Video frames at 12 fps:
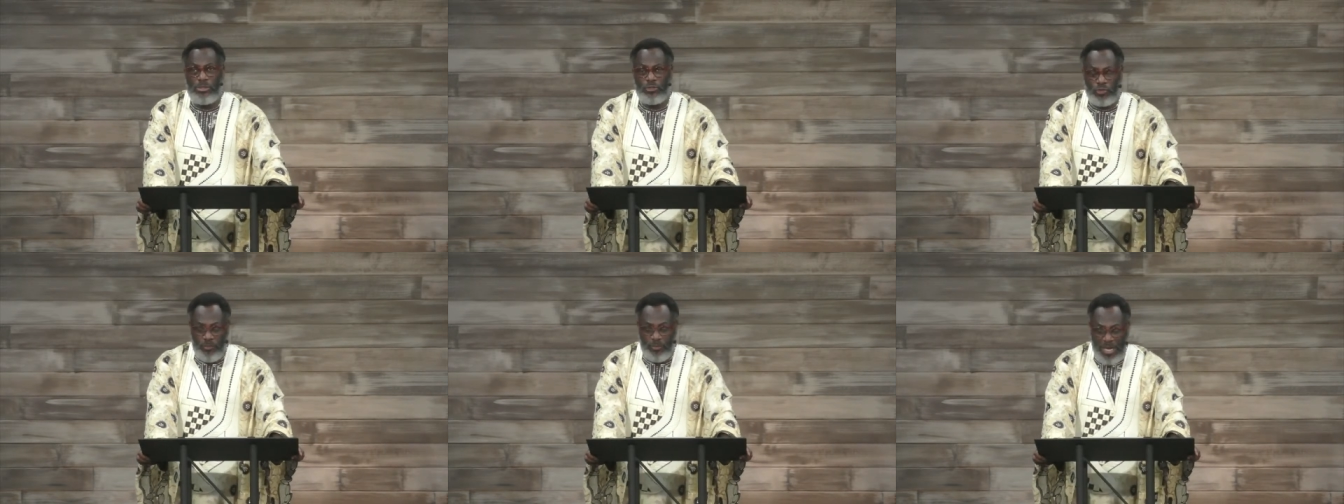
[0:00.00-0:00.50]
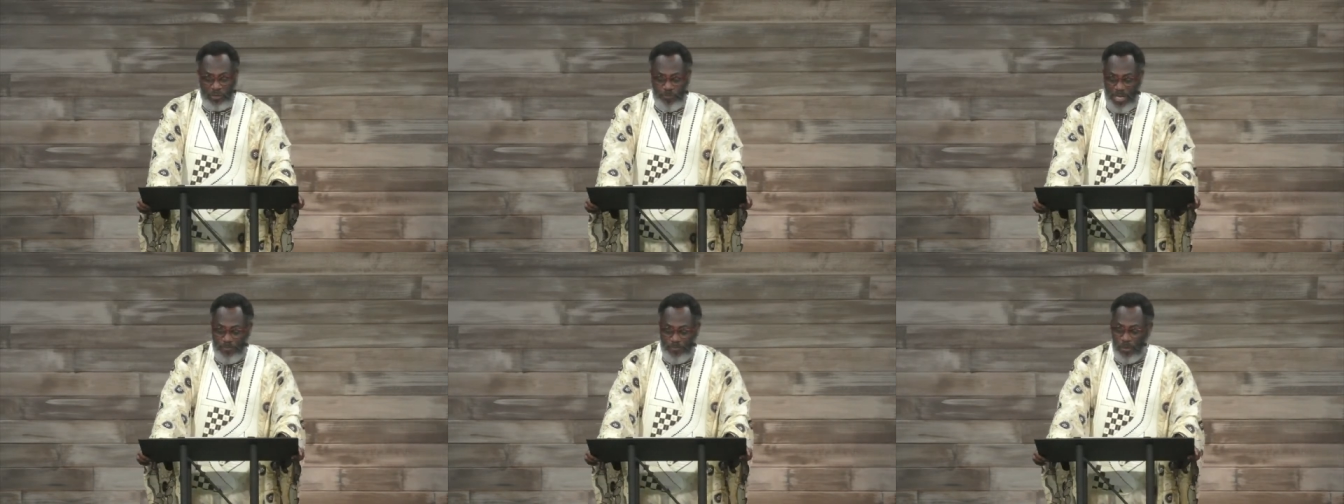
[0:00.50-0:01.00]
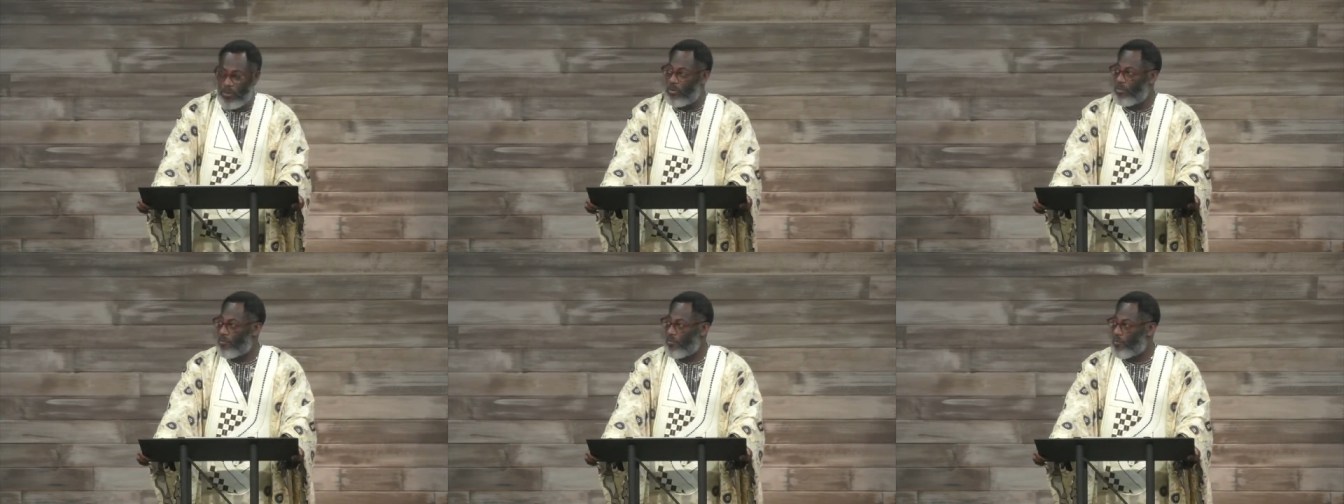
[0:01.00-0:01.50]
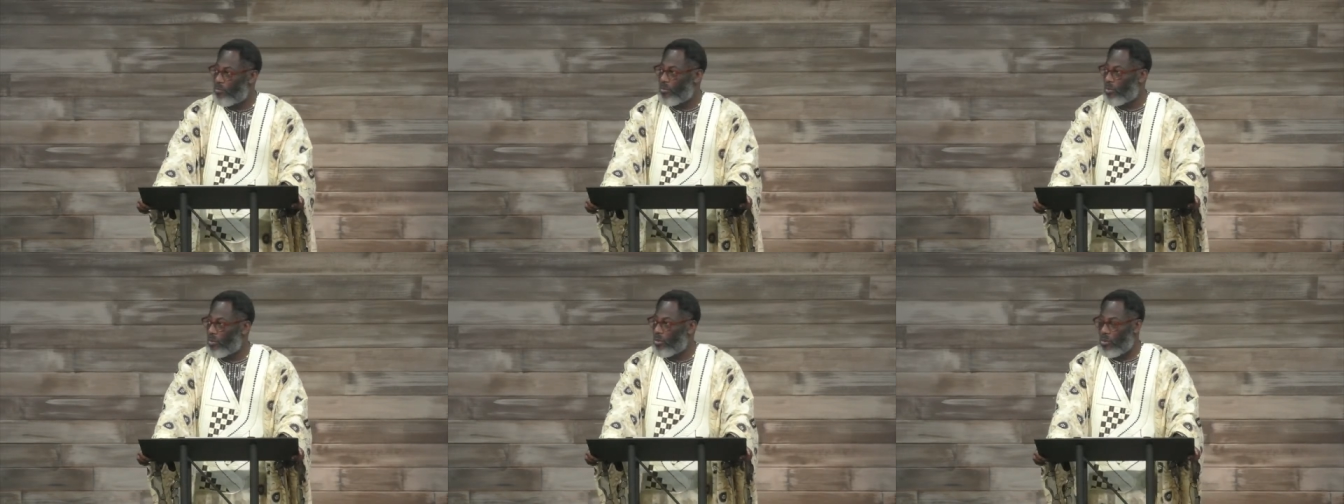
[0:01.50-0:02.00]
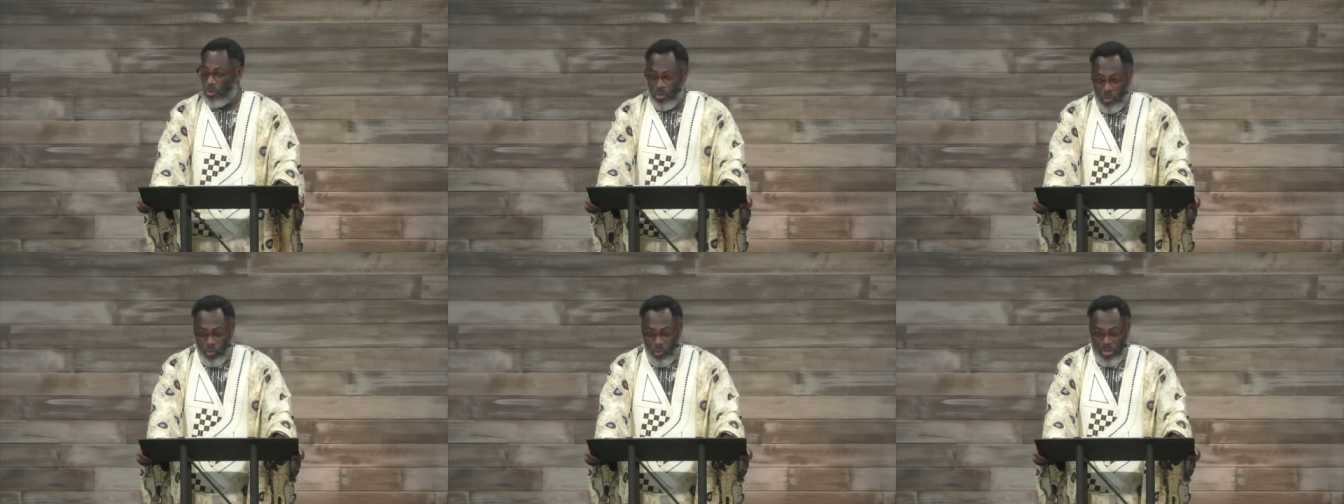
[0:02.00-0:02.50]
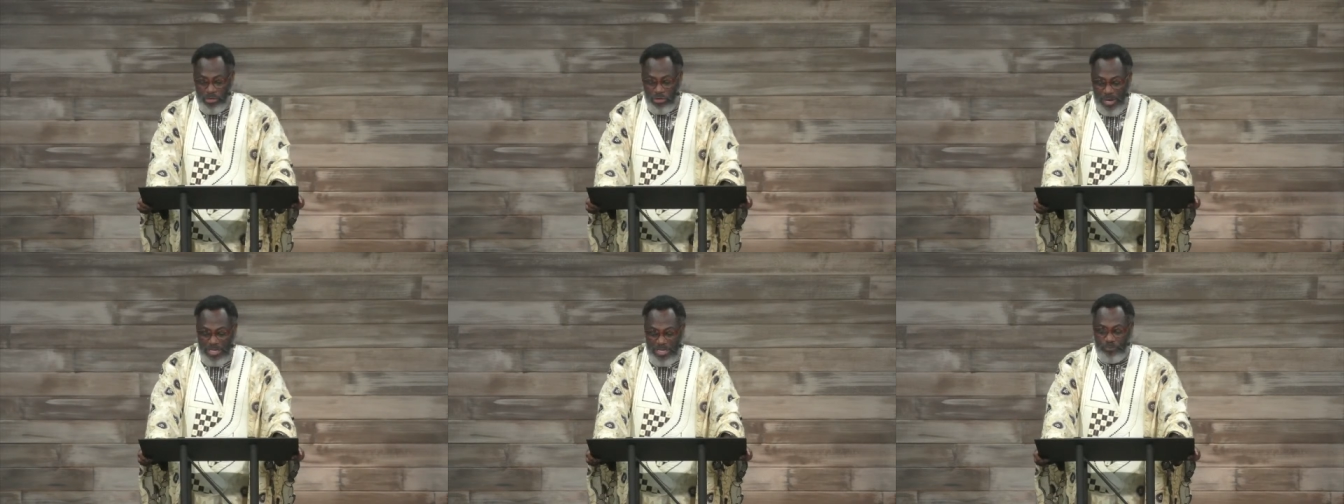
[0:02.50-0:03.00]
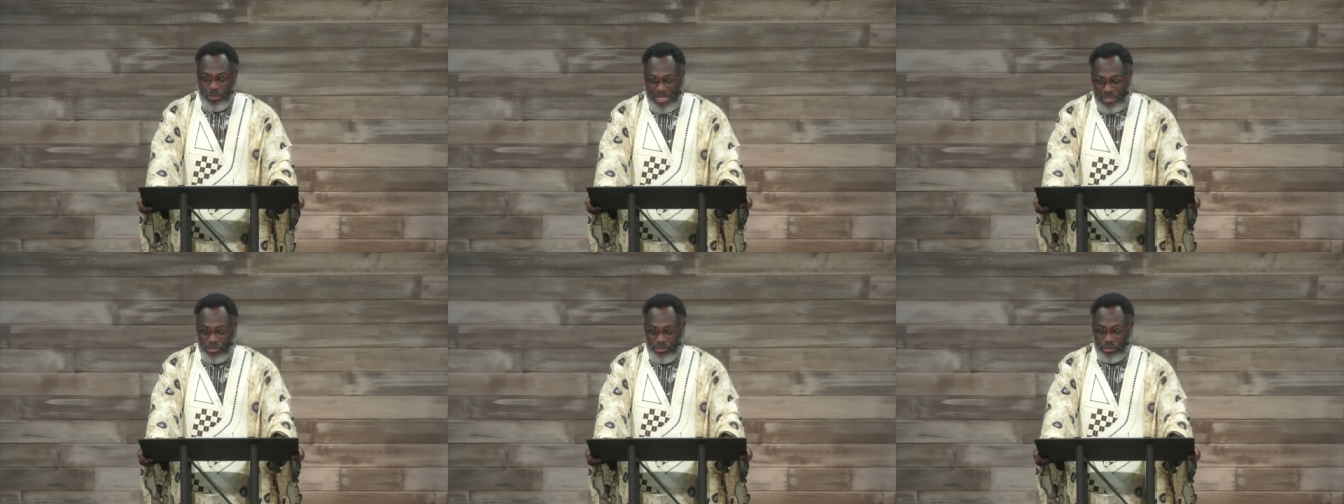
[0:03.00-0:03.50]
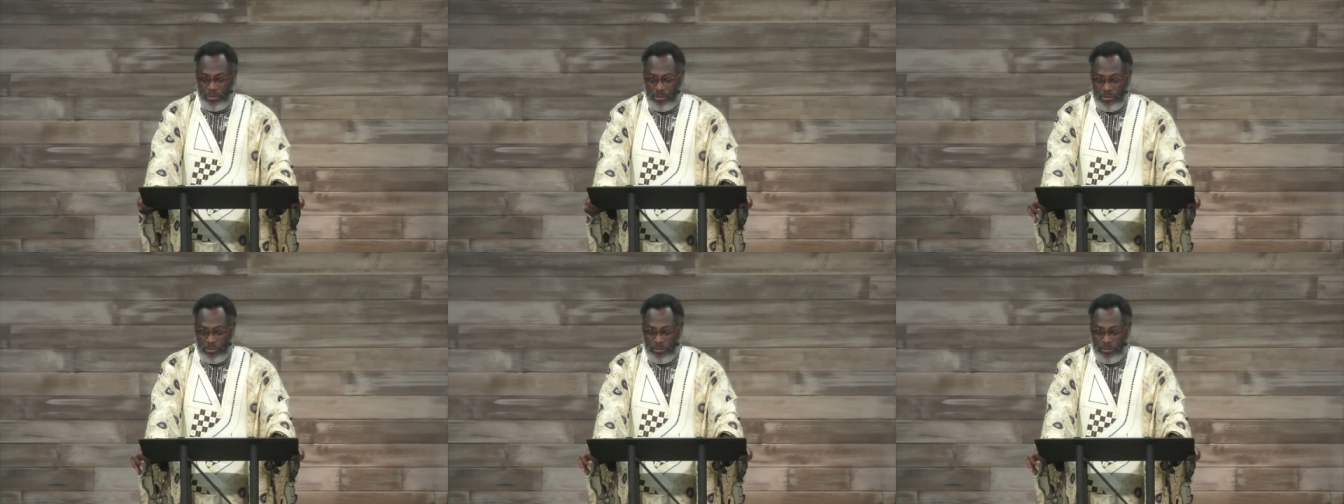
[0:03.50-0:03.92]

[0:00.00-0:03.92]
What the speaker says: Smart people with great potential